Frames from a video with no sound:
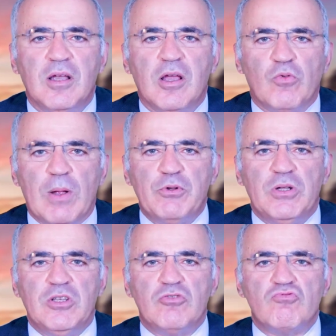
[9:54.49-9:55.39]

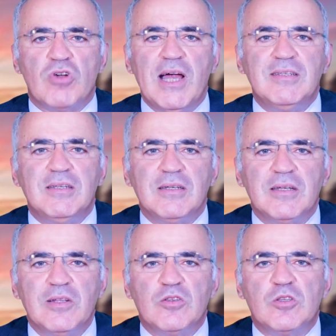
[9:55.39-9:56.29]
Corruption is rising
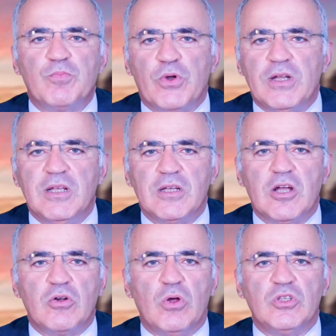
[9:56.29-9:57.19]
and spreading
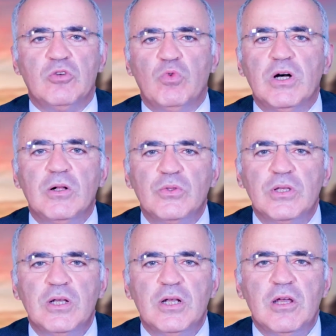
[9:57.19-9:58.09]
across the world,
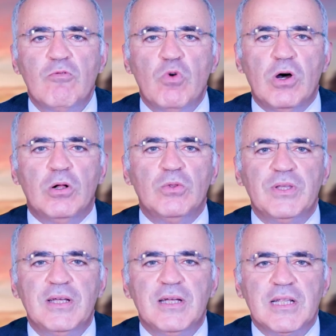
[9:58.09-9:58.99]
a world
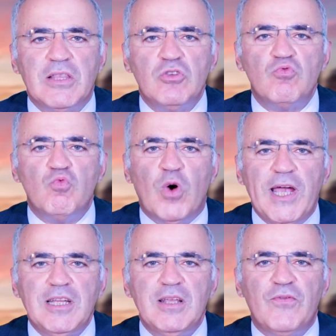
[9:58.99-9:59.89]
that is
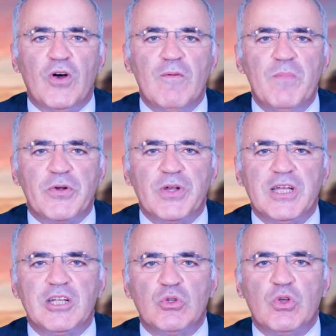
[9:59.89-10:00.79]
waiting for
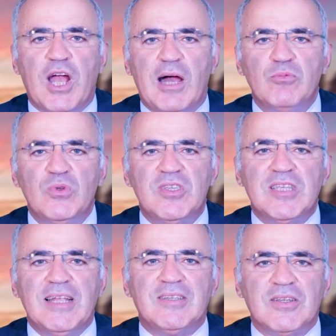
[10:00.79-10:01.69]
America to come to its
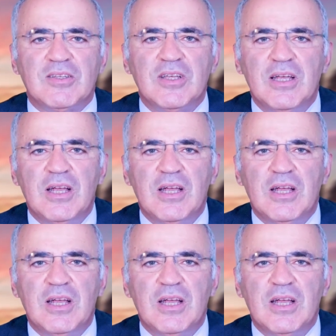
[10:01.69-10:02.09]
senses